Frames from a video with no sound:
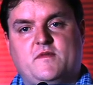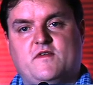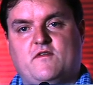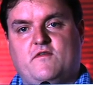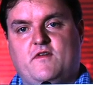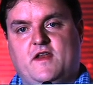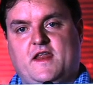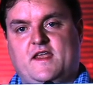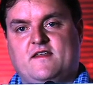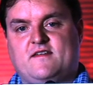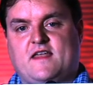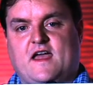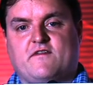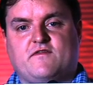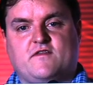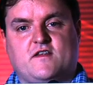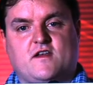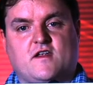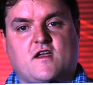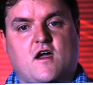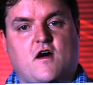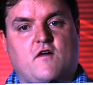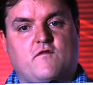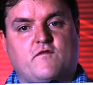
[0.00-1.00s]
to release after the
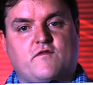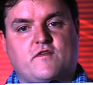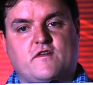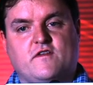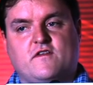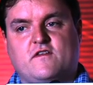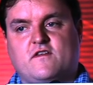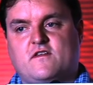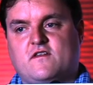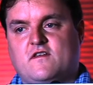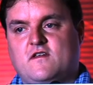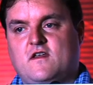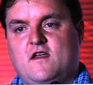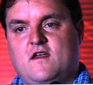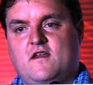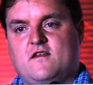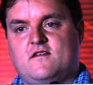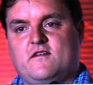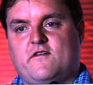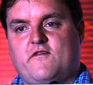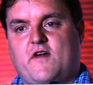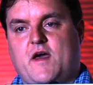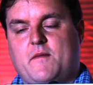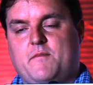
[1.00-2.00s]
conference
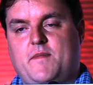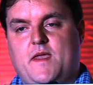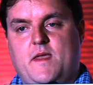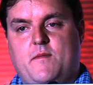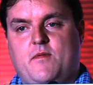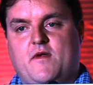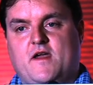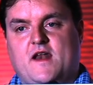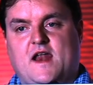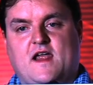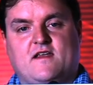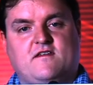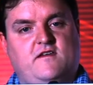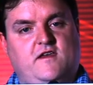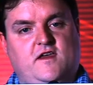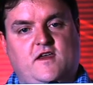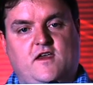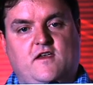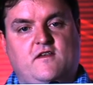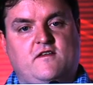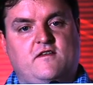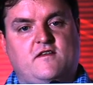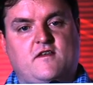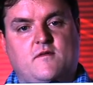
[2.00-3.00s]
so that people can actually
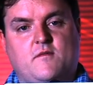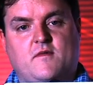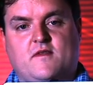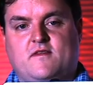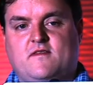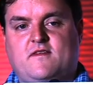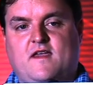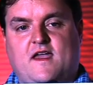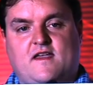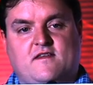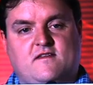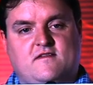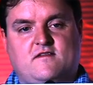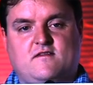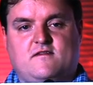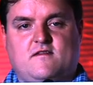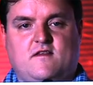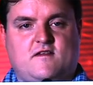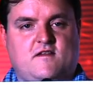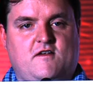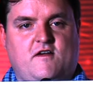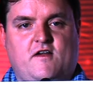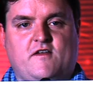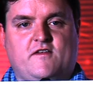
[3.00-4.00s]
use them and test
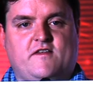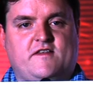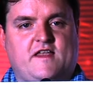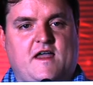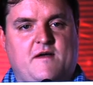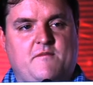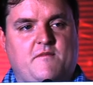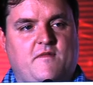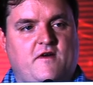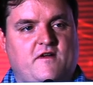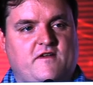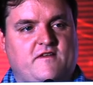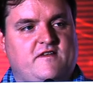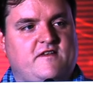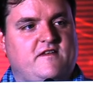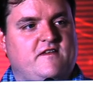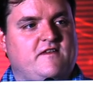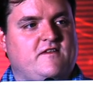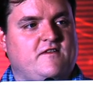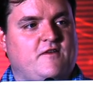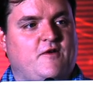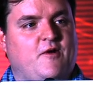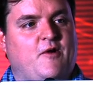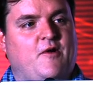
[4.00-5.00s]
their own
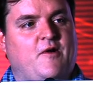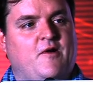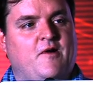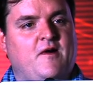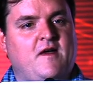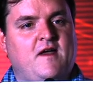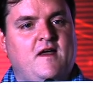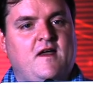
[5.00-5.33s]
sandboxes or